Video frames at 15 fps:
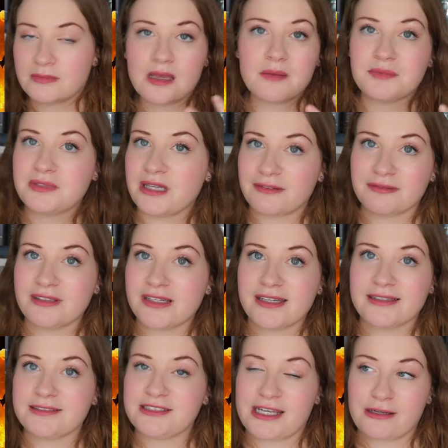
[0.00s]
am
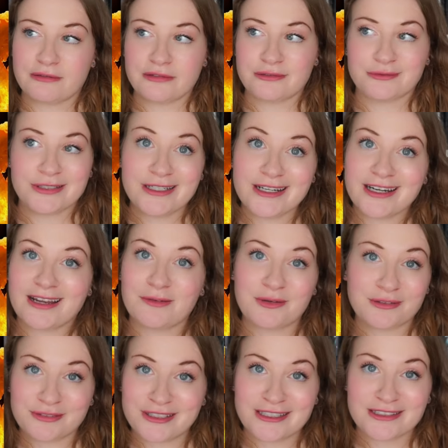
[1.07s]
definitely down to read it. I
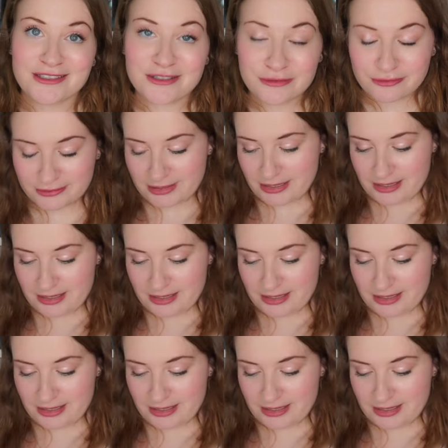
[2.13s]
want to read it soon.